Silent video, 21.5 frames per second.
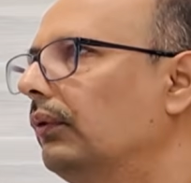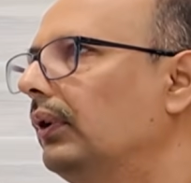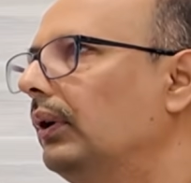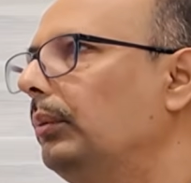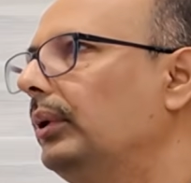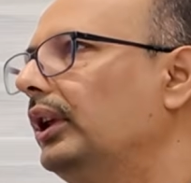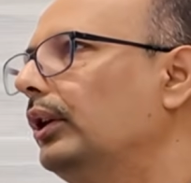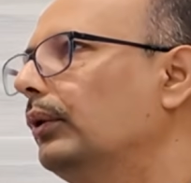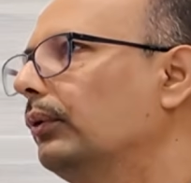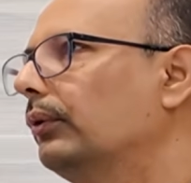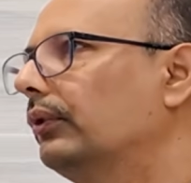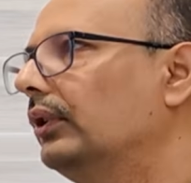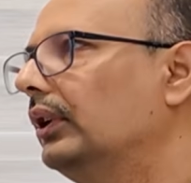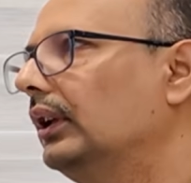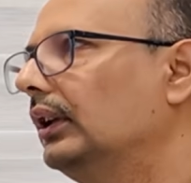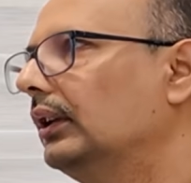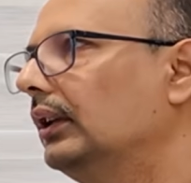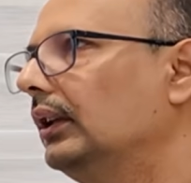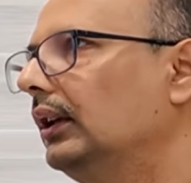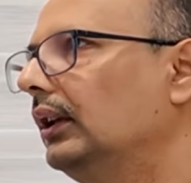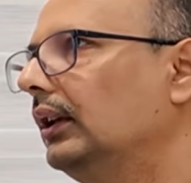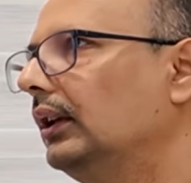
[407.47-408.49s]
will be using
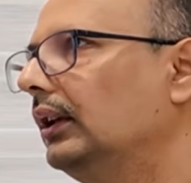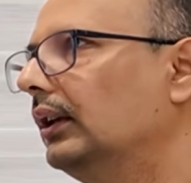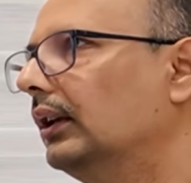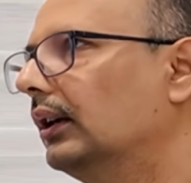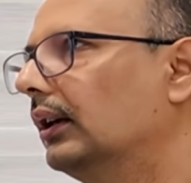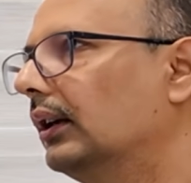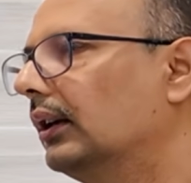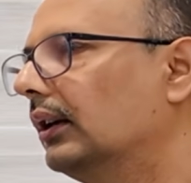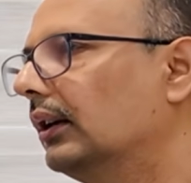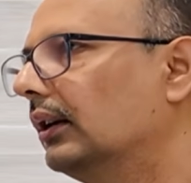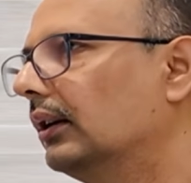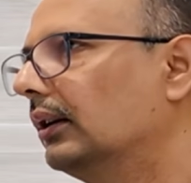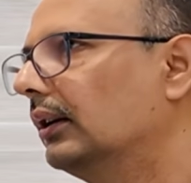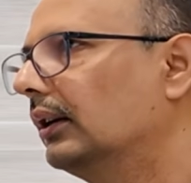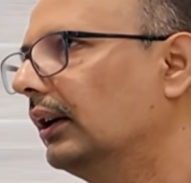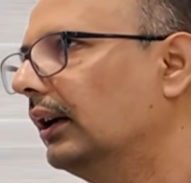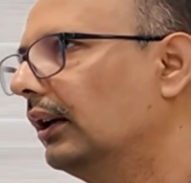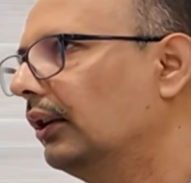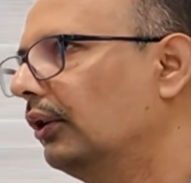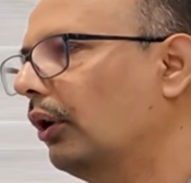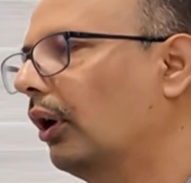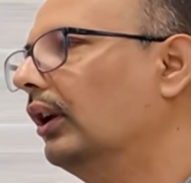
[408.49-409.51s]
the
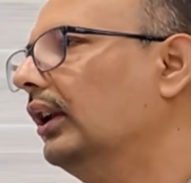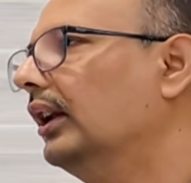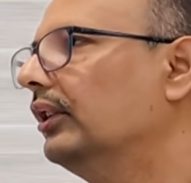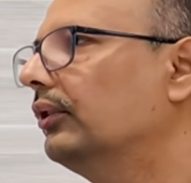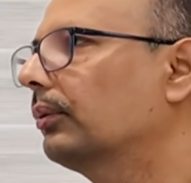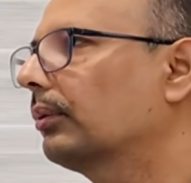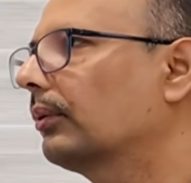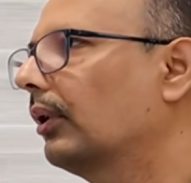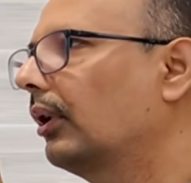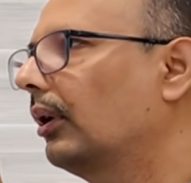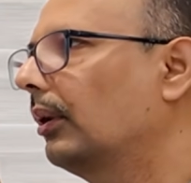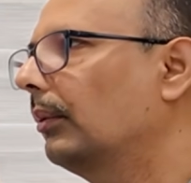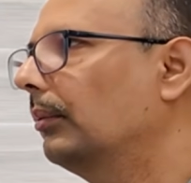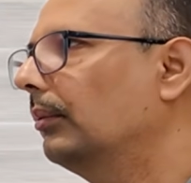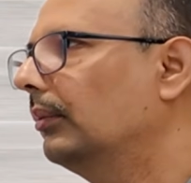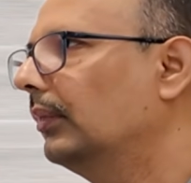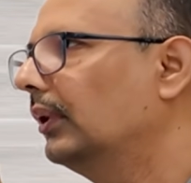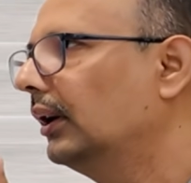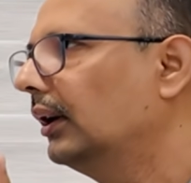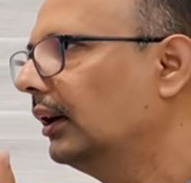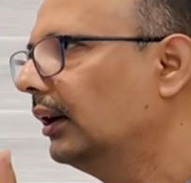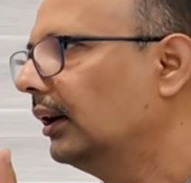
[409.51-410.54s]
knowledge from
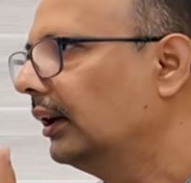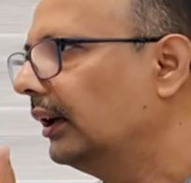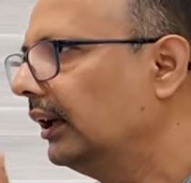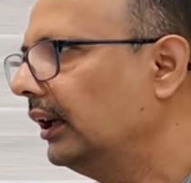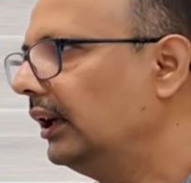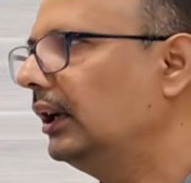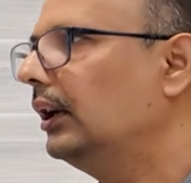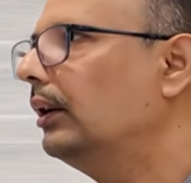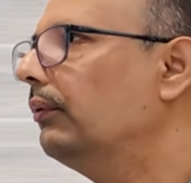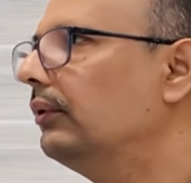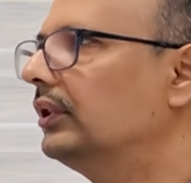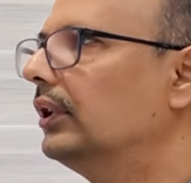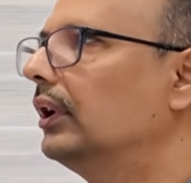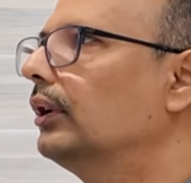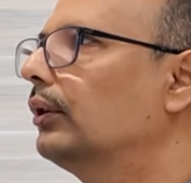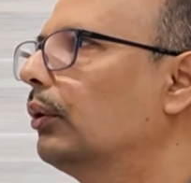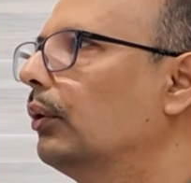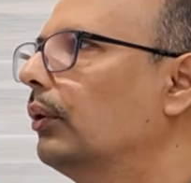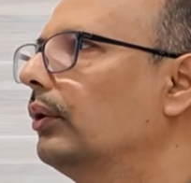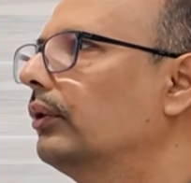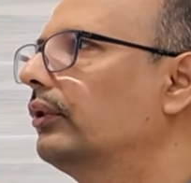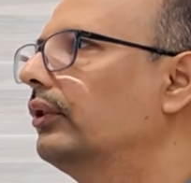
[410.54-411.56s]
individual
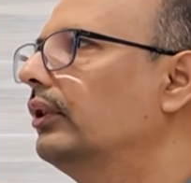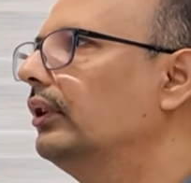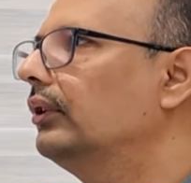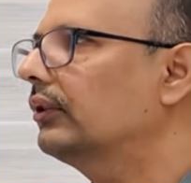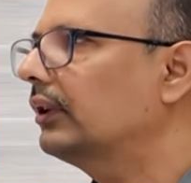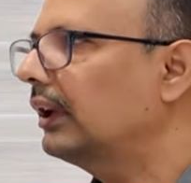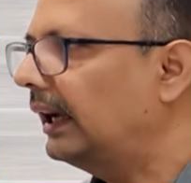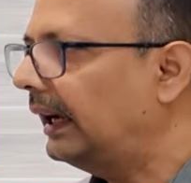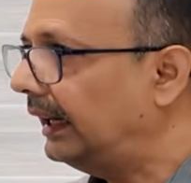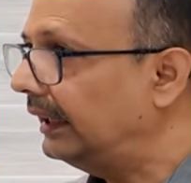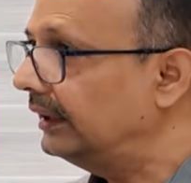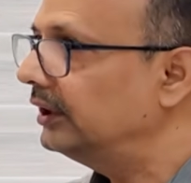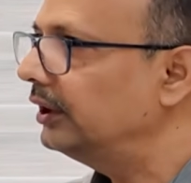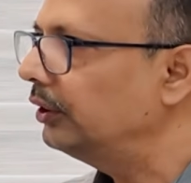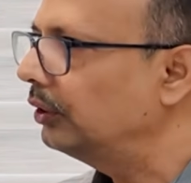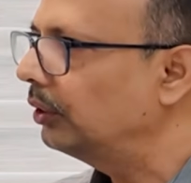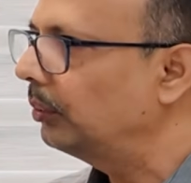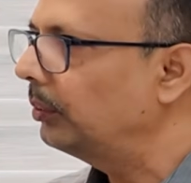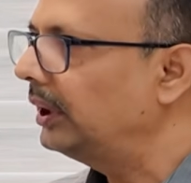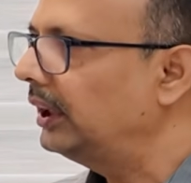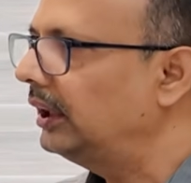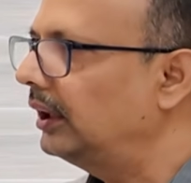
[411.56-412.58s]
courses and the
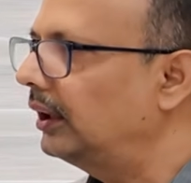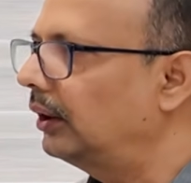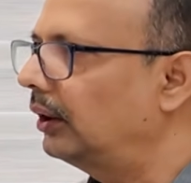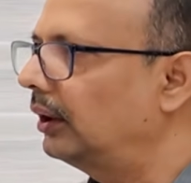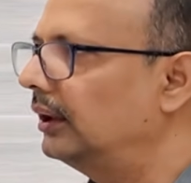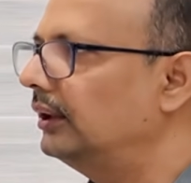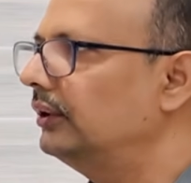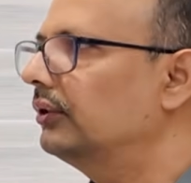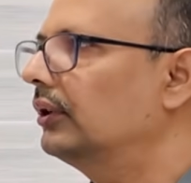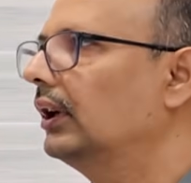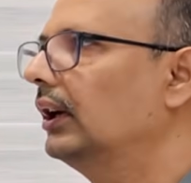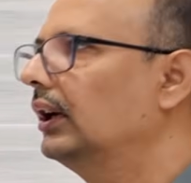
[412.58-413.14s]
domain knowledge,